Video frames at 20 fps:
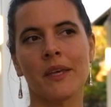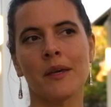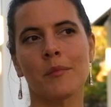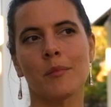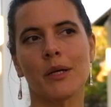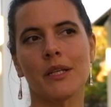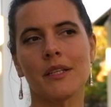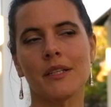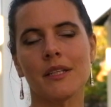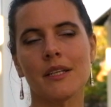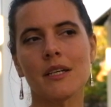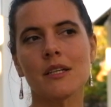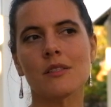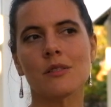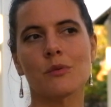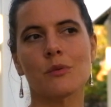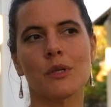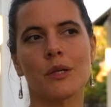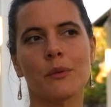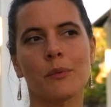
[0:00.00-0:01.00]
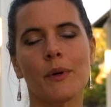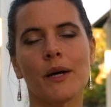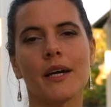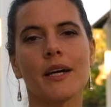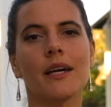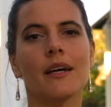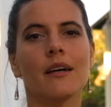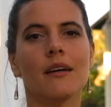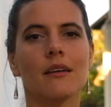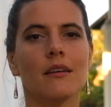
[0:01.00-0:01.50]
But it does
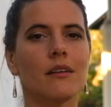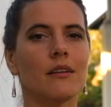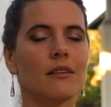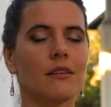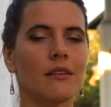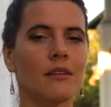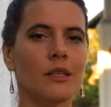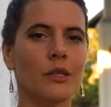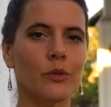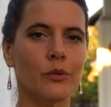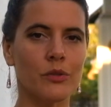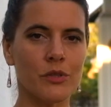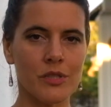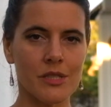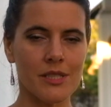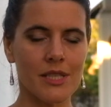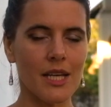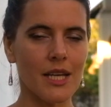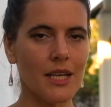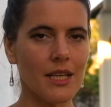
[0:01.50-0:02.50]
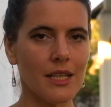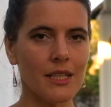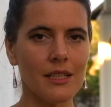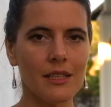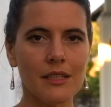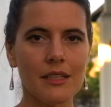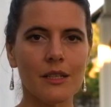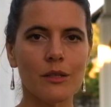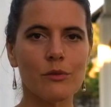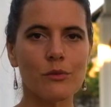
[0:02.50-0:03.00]
require, you could say, an
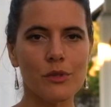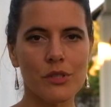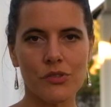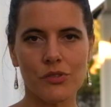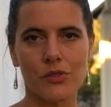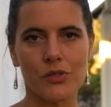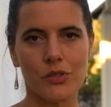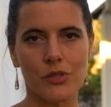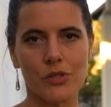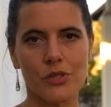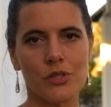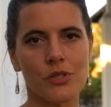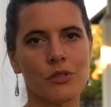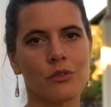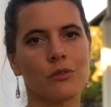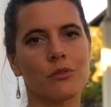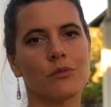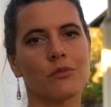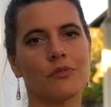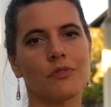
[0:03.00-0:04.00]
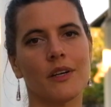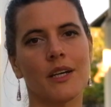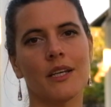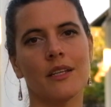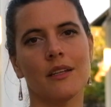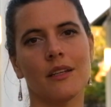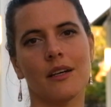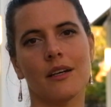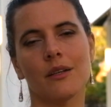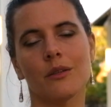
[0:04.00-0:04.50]
inner research to
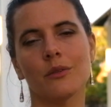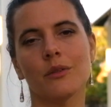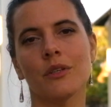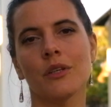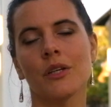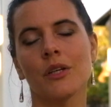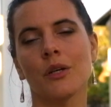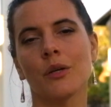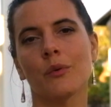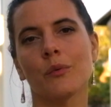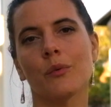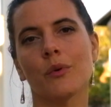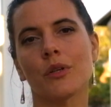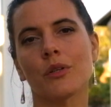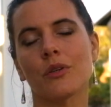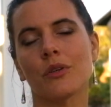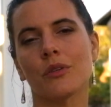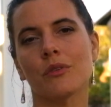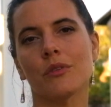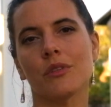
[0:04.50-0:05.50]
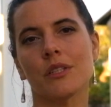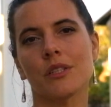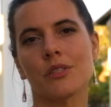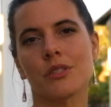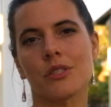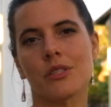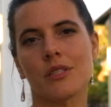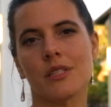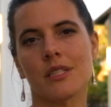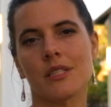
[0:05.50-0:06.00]
find out what
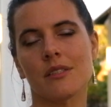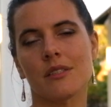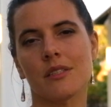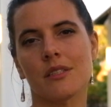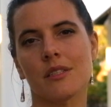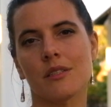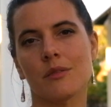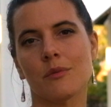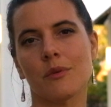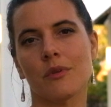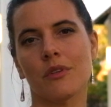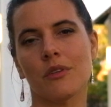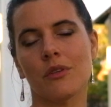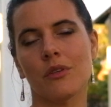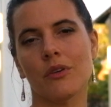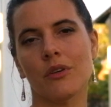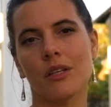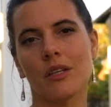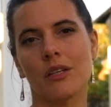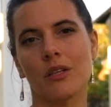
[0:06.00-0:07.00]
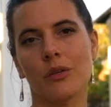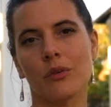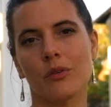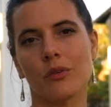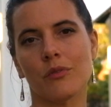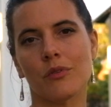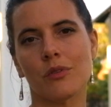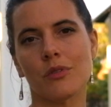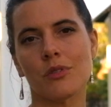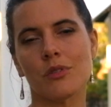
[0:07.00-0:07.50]
contradictions exist within your inner
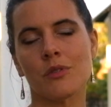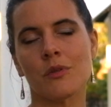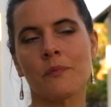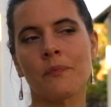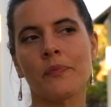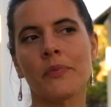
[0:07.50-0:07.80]
universe.